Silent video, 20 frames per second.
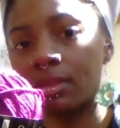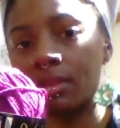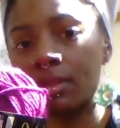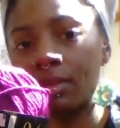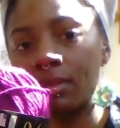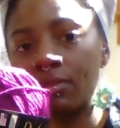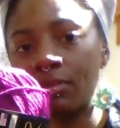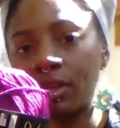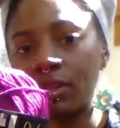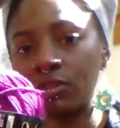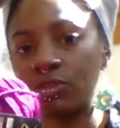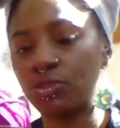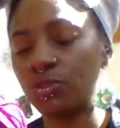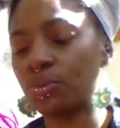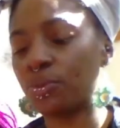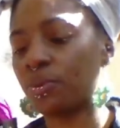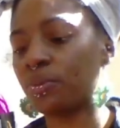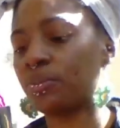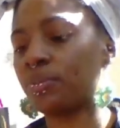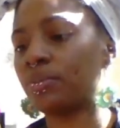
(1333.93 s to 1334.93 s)
It's like
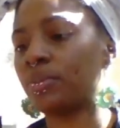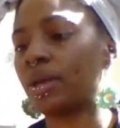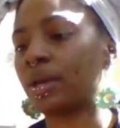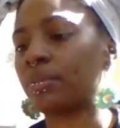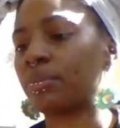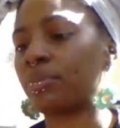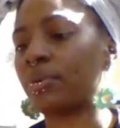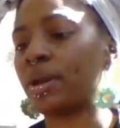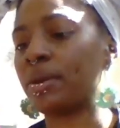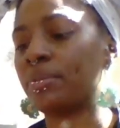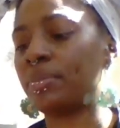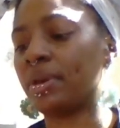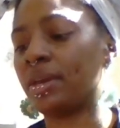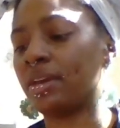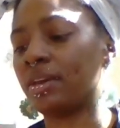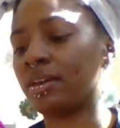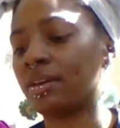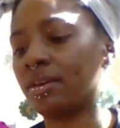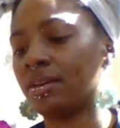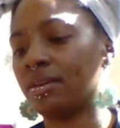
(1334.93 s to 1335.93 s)
super, like, bright
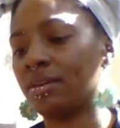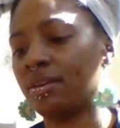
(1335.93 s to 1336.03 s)
pink.